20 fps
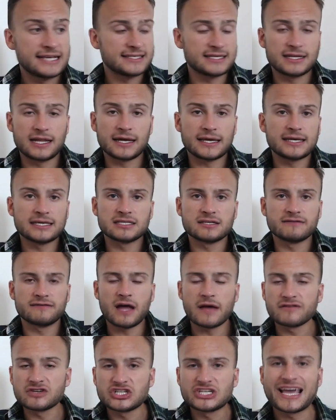the lucky
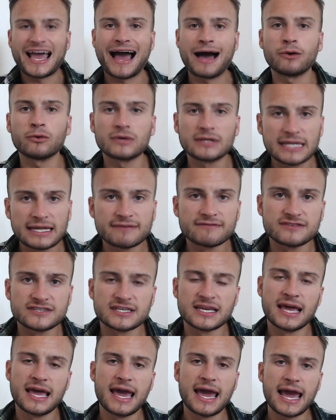survivor. She
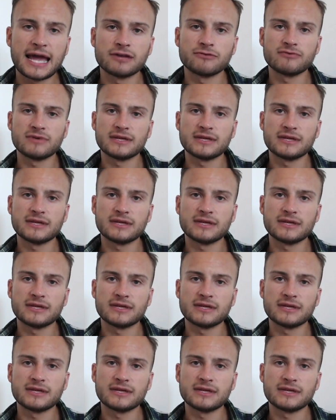outlives Henry